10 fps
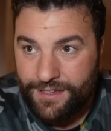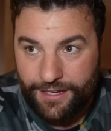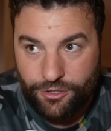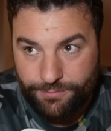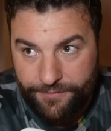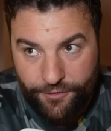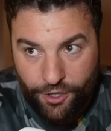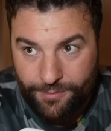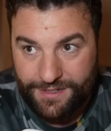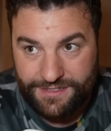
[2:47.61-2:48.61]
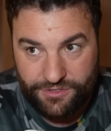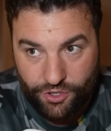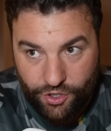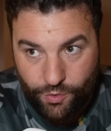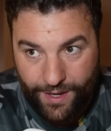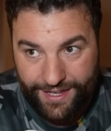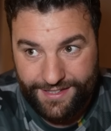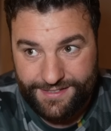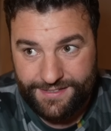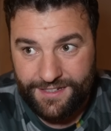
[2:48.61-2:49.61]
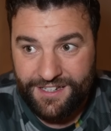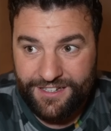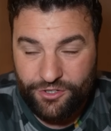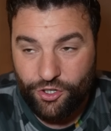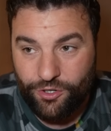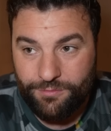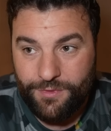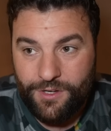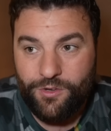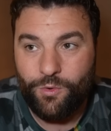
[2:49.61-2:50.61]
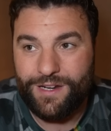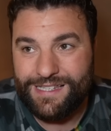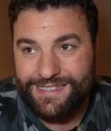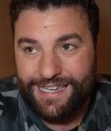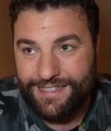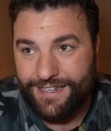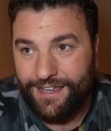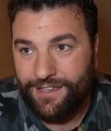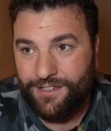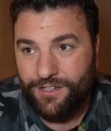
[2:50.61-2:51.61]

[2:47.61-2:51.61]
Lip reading: A good performance has always come when he's needed it.